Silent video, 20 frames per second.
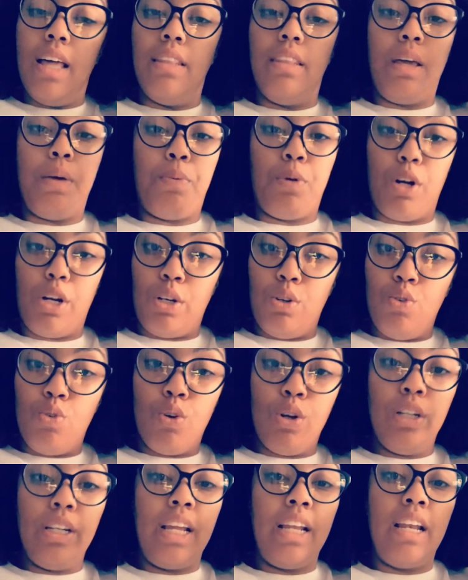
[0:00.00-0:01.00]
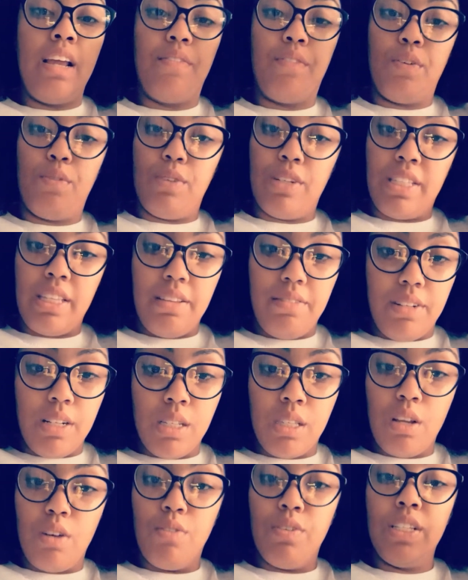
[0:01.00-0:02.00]
they were ignored, they never received the
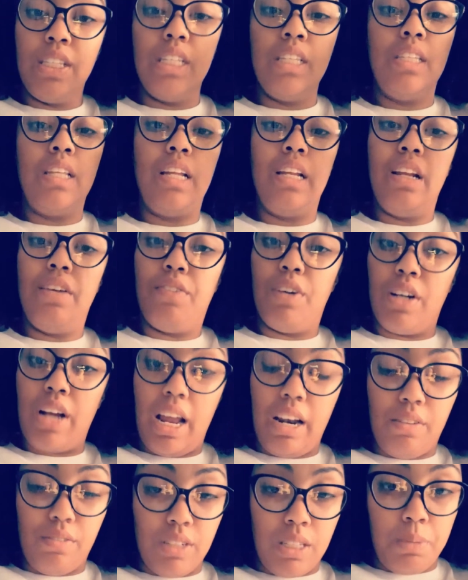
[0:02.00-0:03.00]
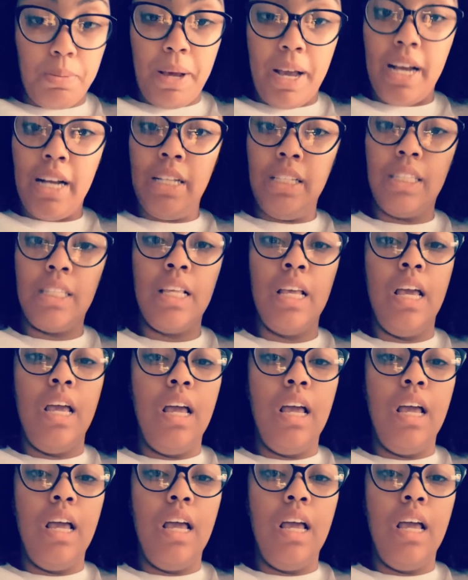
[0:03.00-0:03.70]
services, they never got a response.